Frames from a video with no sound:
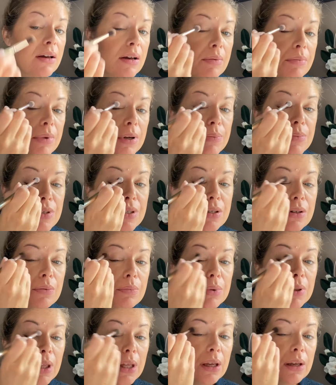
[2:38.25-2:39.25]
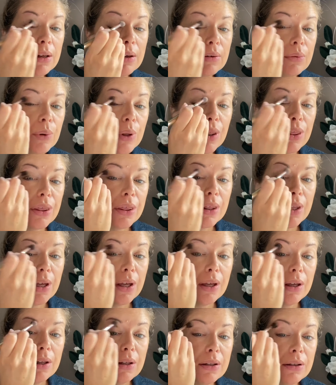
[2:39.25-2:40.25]
but I'm still playing with
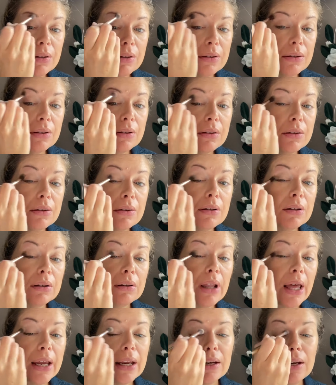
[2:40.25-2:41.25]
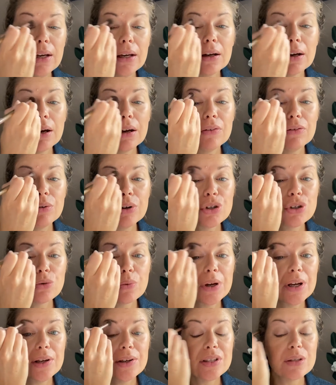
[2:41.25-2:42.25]
the lighting of which
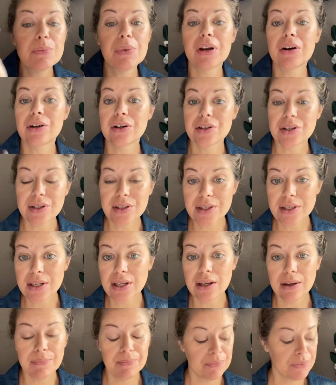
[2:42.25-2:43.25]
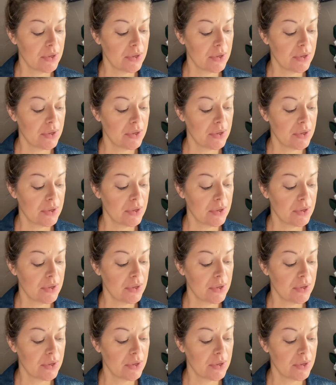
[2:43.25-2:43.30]
way is better to see.